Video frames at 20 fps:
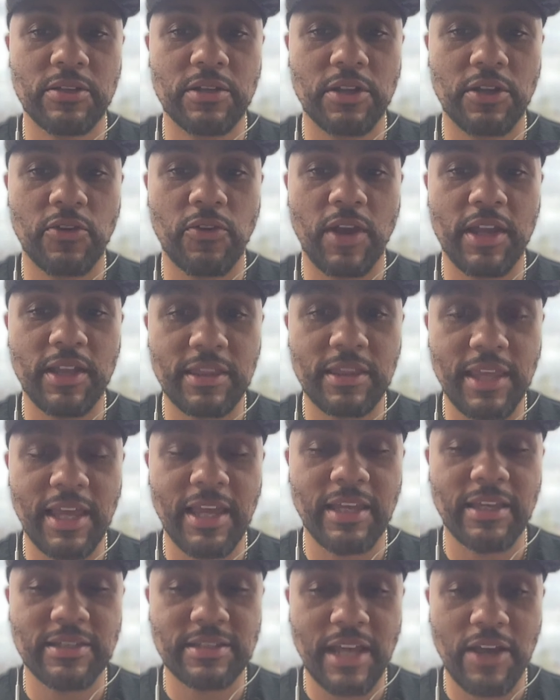the great
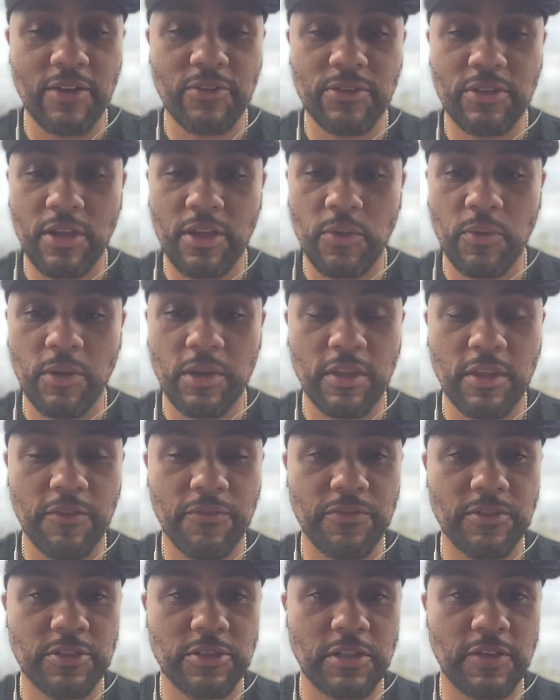things out there, whether if
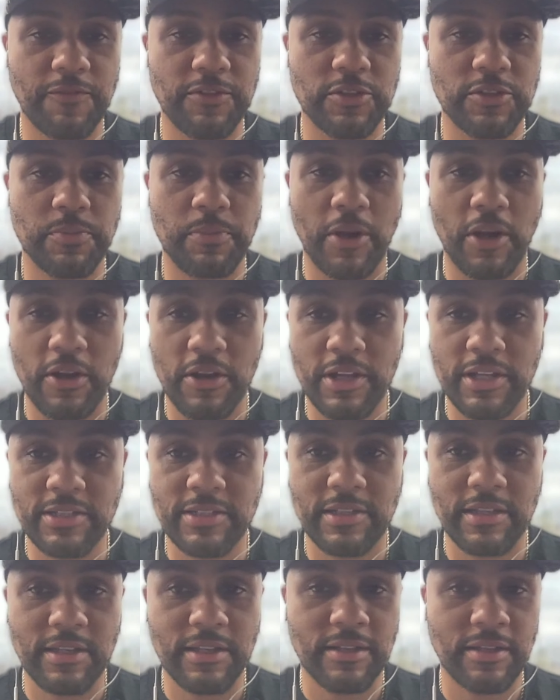it's, if it's
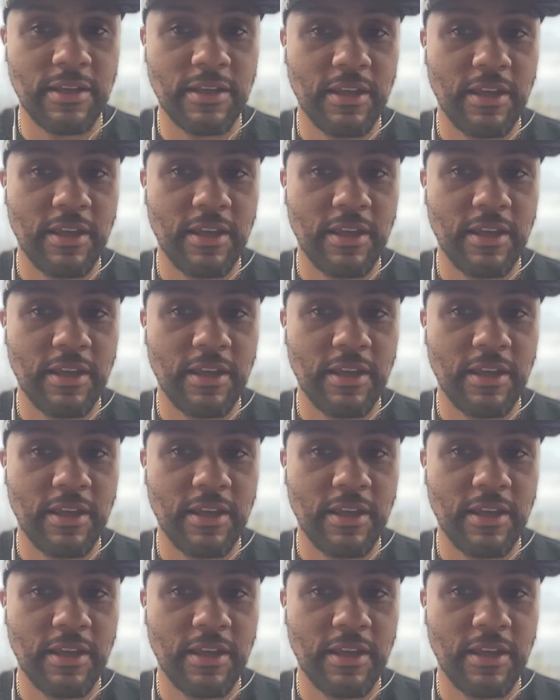parenting,